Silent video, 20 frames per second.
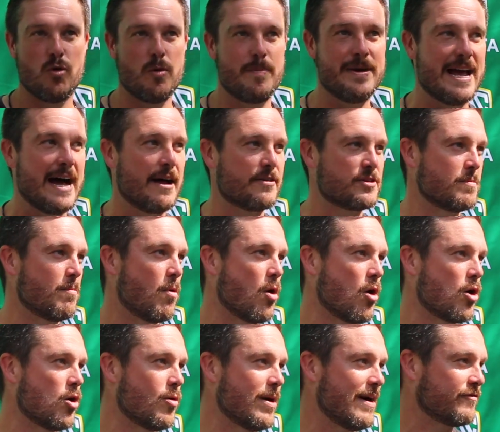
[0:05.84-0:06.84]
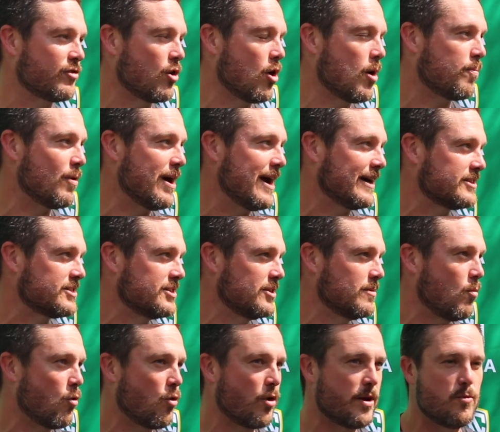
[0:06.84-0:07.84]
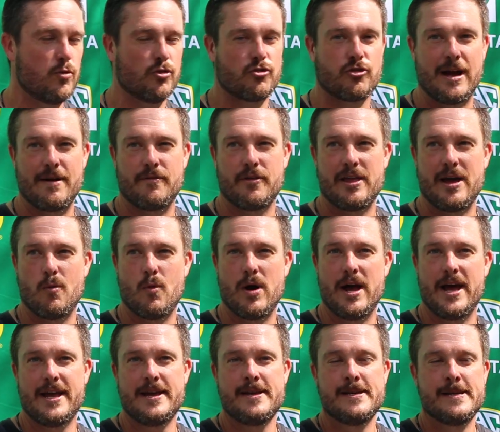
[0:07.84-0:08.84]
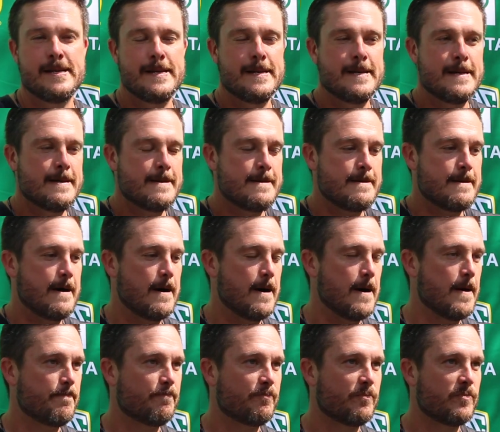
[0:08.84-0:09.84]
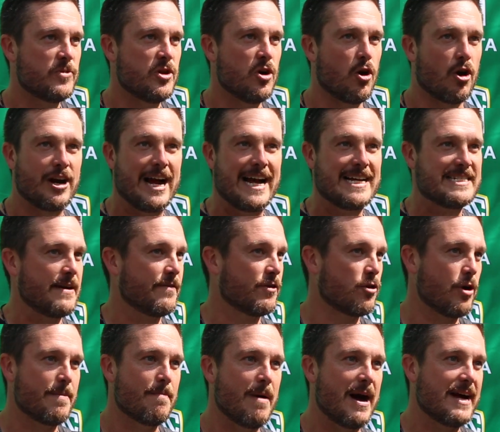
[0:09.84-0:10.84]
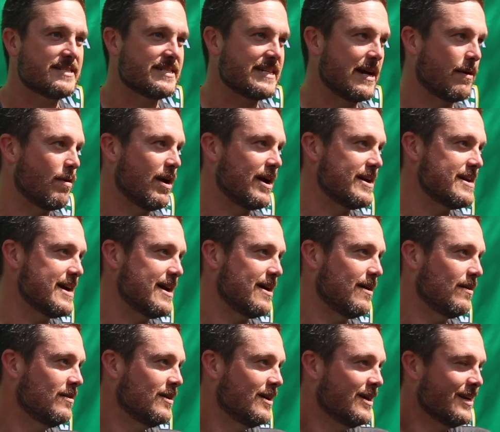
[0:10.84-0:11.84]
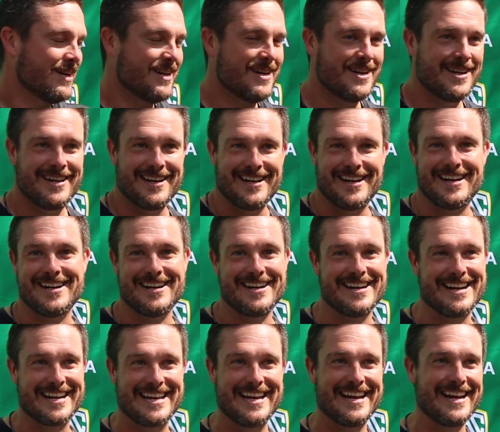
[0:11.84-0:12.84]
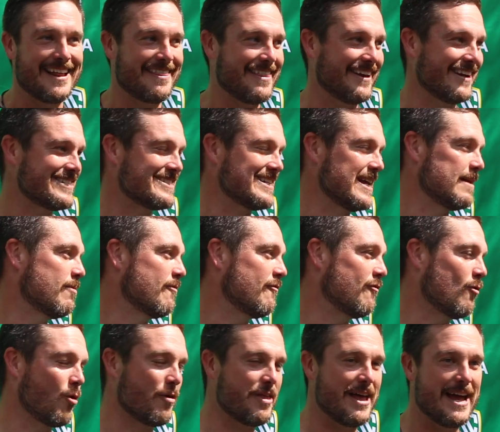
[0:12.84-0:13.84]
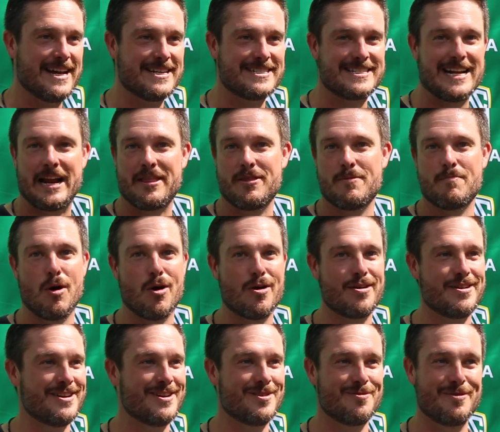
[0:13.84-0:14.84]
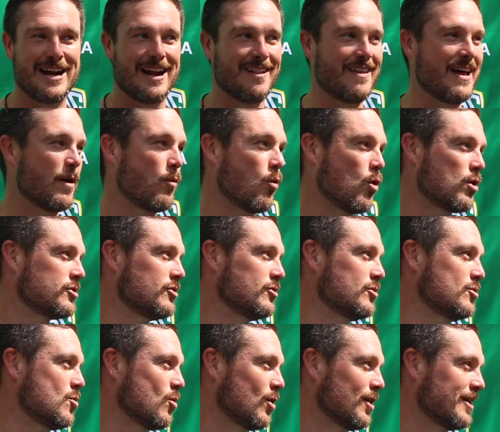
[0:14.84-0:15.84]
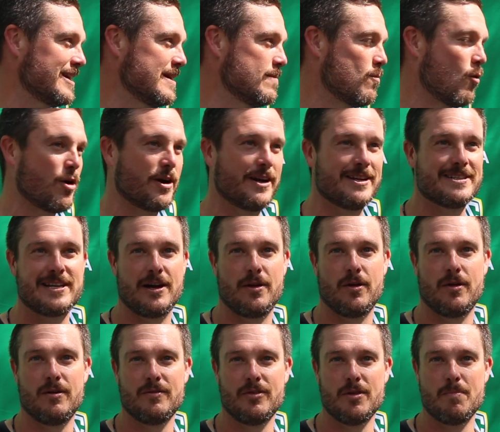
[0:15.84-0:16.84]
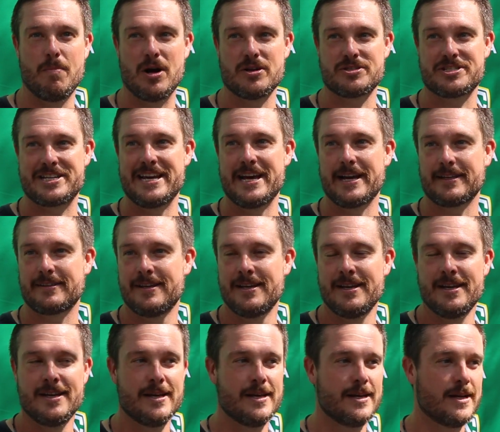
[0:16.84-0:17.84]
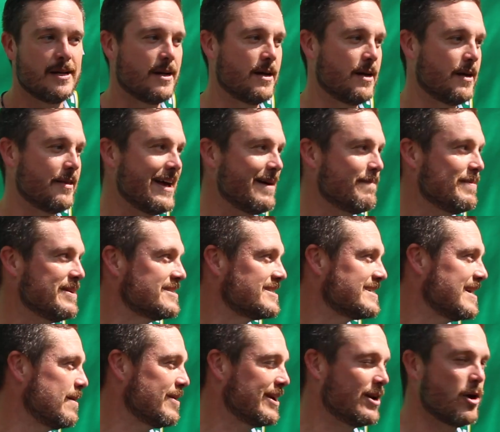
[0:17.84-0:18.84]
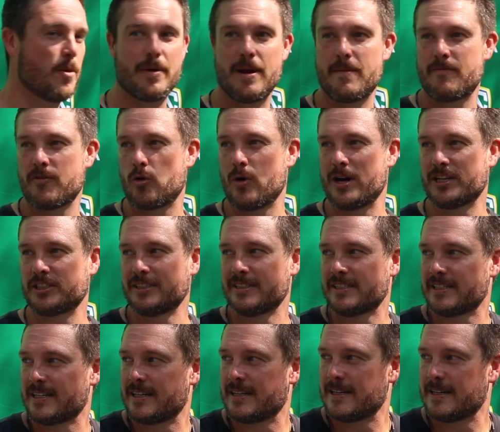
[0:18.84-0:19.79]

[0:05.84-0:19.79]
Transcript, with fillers: We'll be out tomorrow after our practice in the morning. We'll travel that way. Um, you know, our guys have a great mindset right now. Uh, again, I think I said it before, the hay's not in the barn. We got a lot of work to do. We're going to keep working until the ball's kicked. Uh, that being said, we can open up for questions.